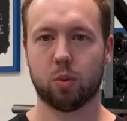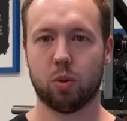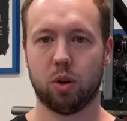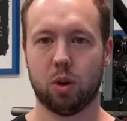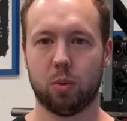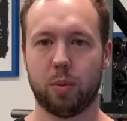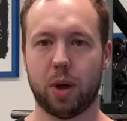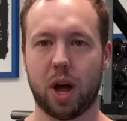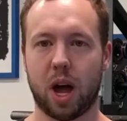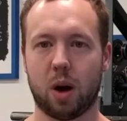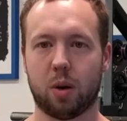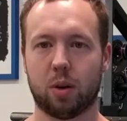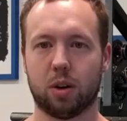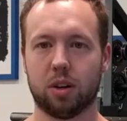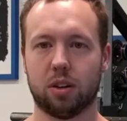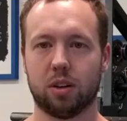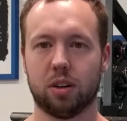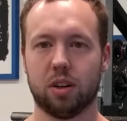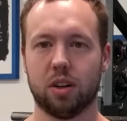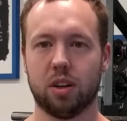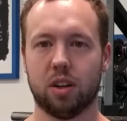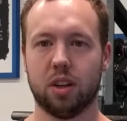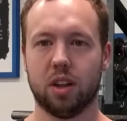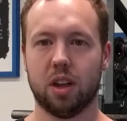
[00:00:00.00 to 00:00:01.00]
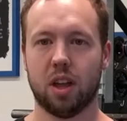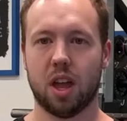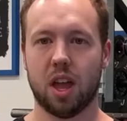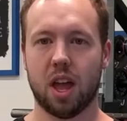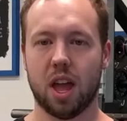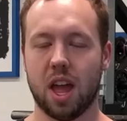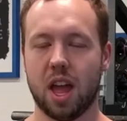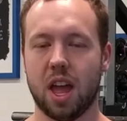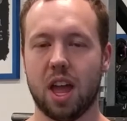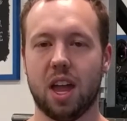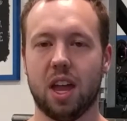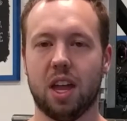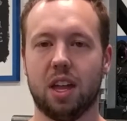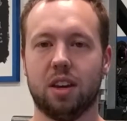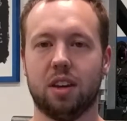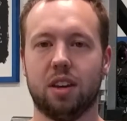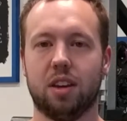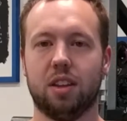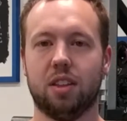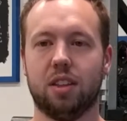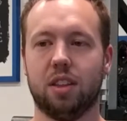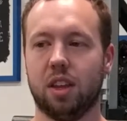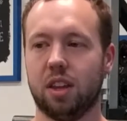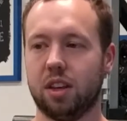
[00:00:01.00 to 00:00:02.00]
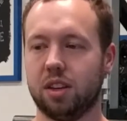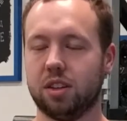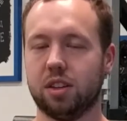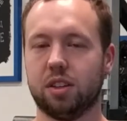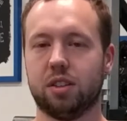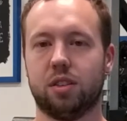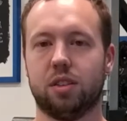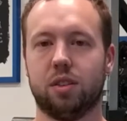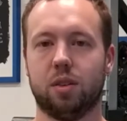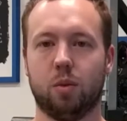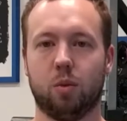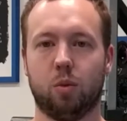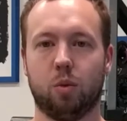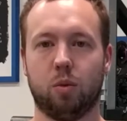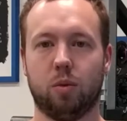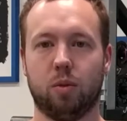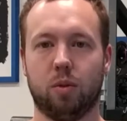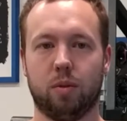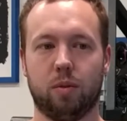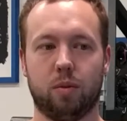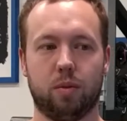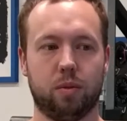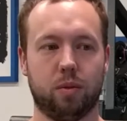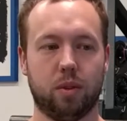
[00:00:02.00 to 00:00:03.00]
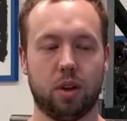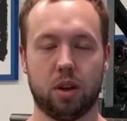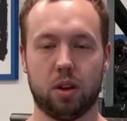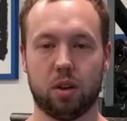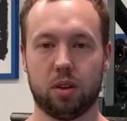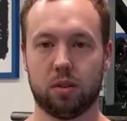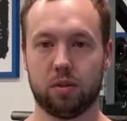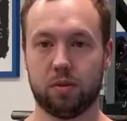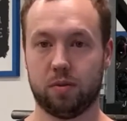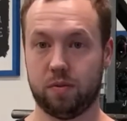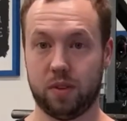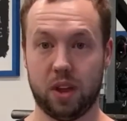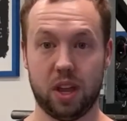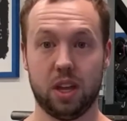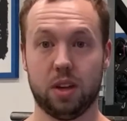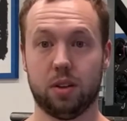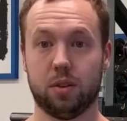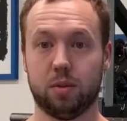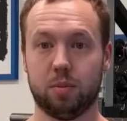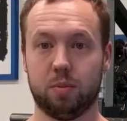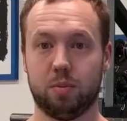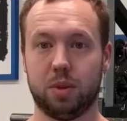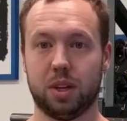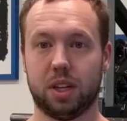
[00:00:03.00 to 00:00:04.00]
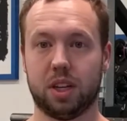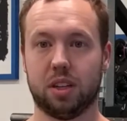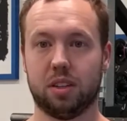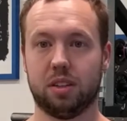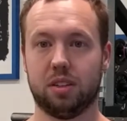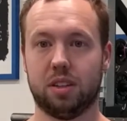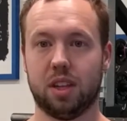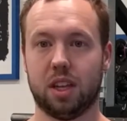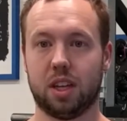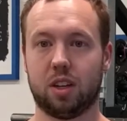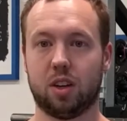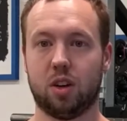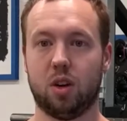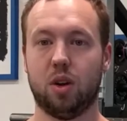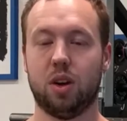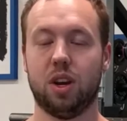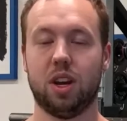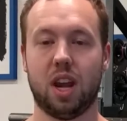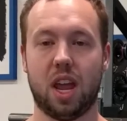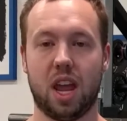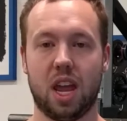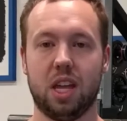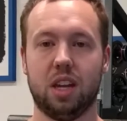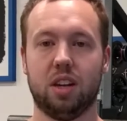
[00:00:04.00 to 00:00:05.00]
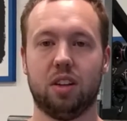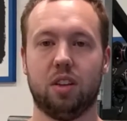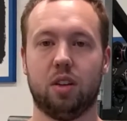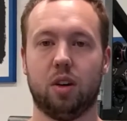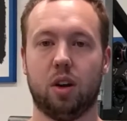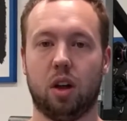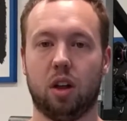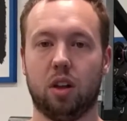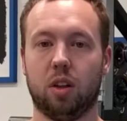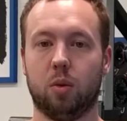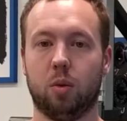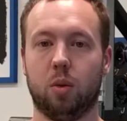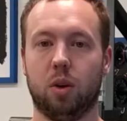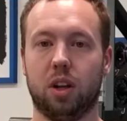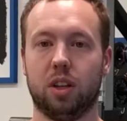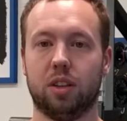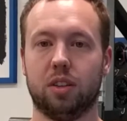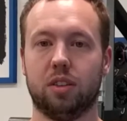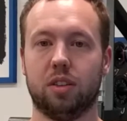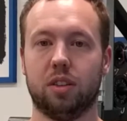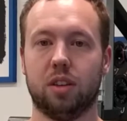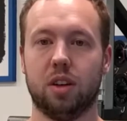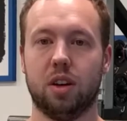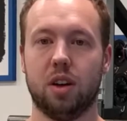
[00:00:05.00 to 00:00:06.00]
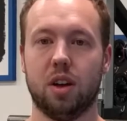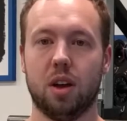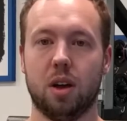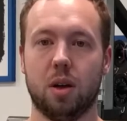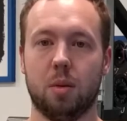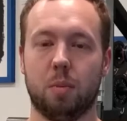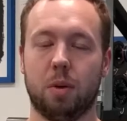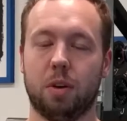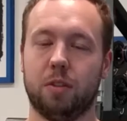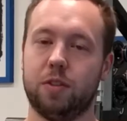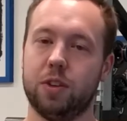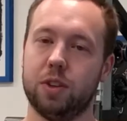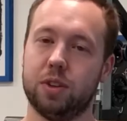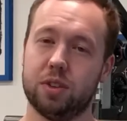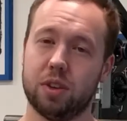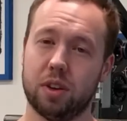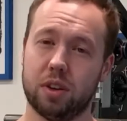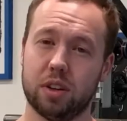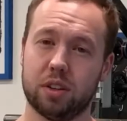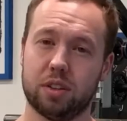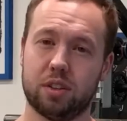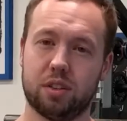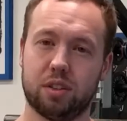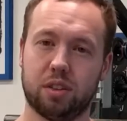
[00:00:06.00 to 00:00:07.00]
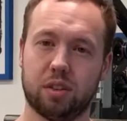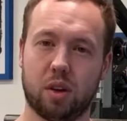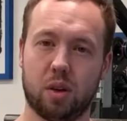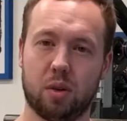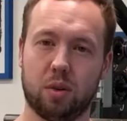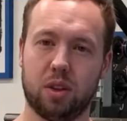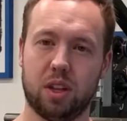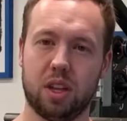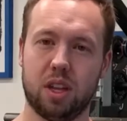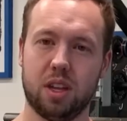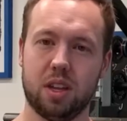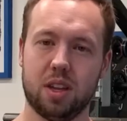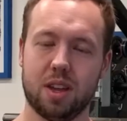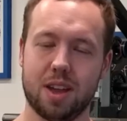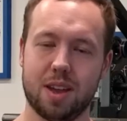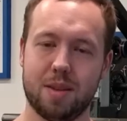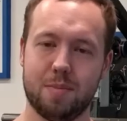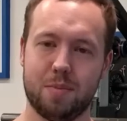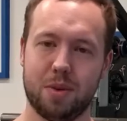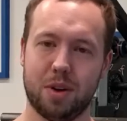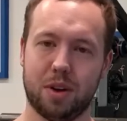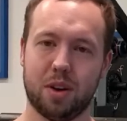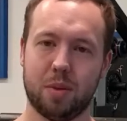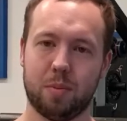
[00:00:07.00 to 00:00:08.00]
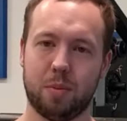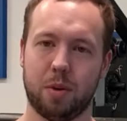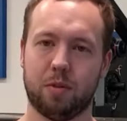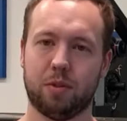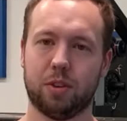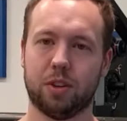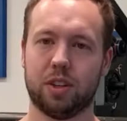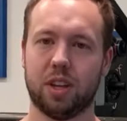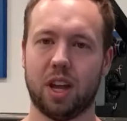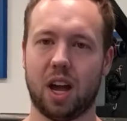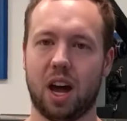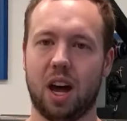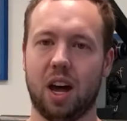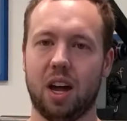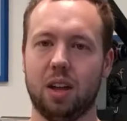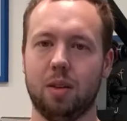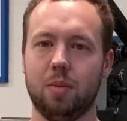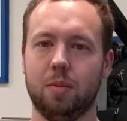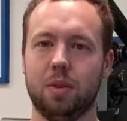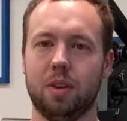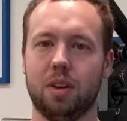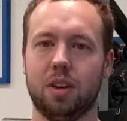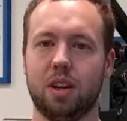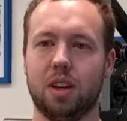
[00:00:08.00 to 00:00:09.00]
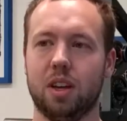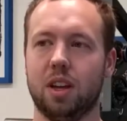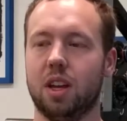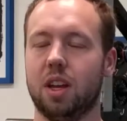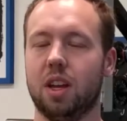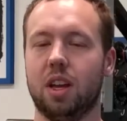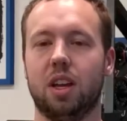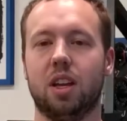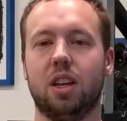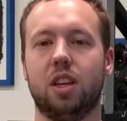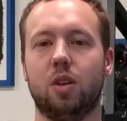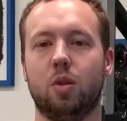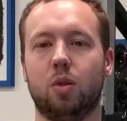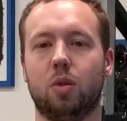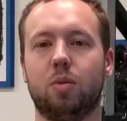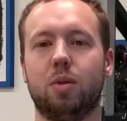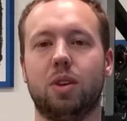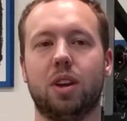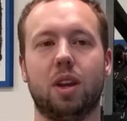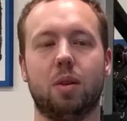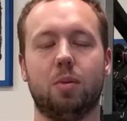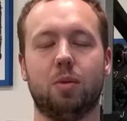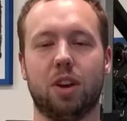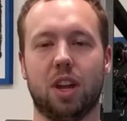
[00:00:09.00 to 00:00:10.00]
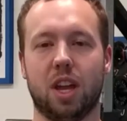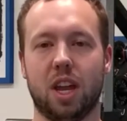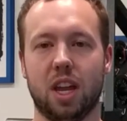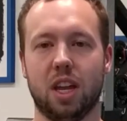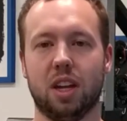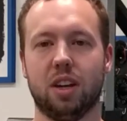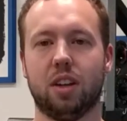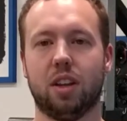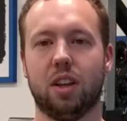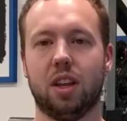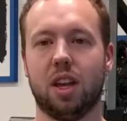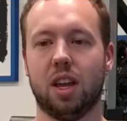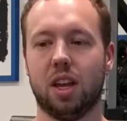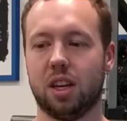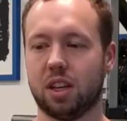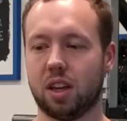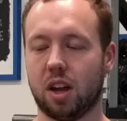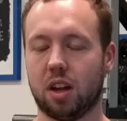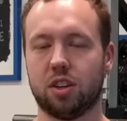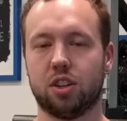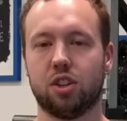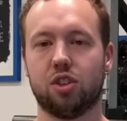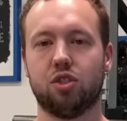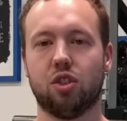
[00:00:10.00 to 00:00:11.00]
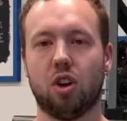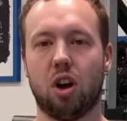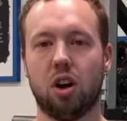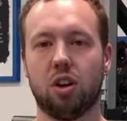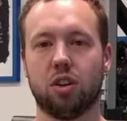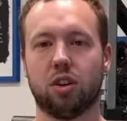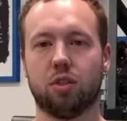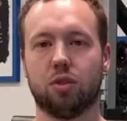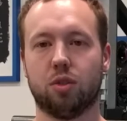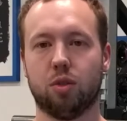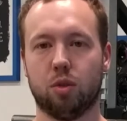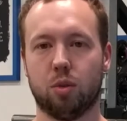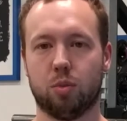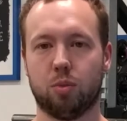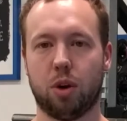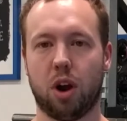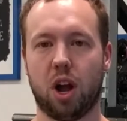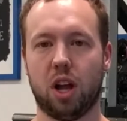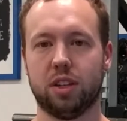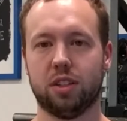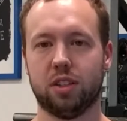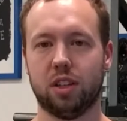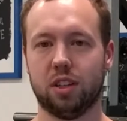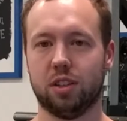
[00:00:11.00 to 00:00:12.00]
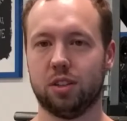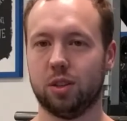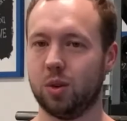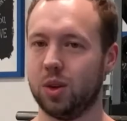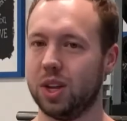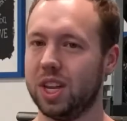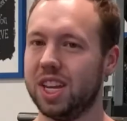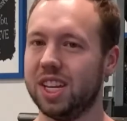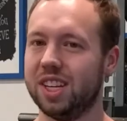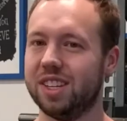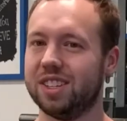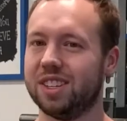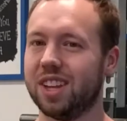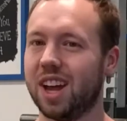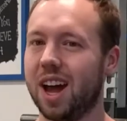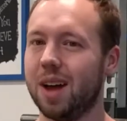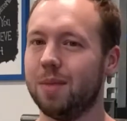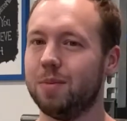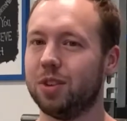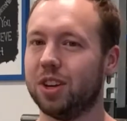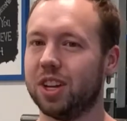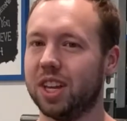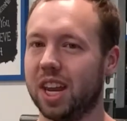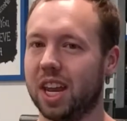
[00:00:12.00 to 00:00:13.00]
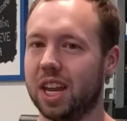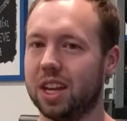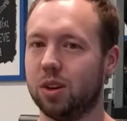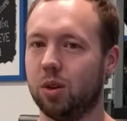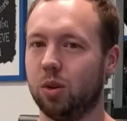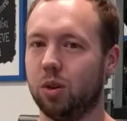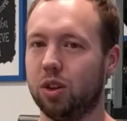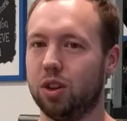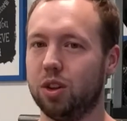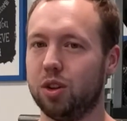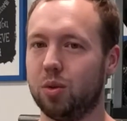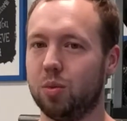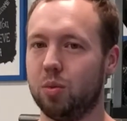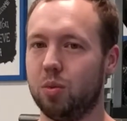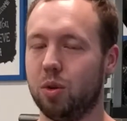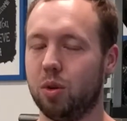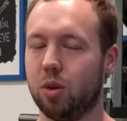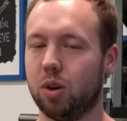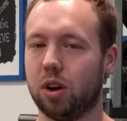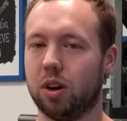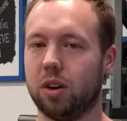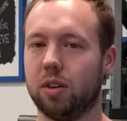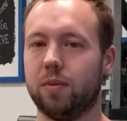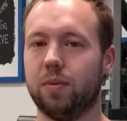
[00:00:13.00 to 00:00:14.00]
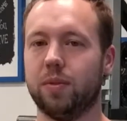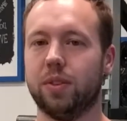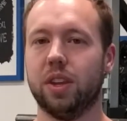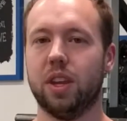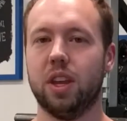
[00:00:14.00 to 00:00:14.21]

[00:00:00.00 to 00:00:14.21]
willpower and they just failed because they couldn't handle it all at once. But if you started slowly and built up over time, you would have been able to handle it and got stronger through the process. So each time you can handle a little more.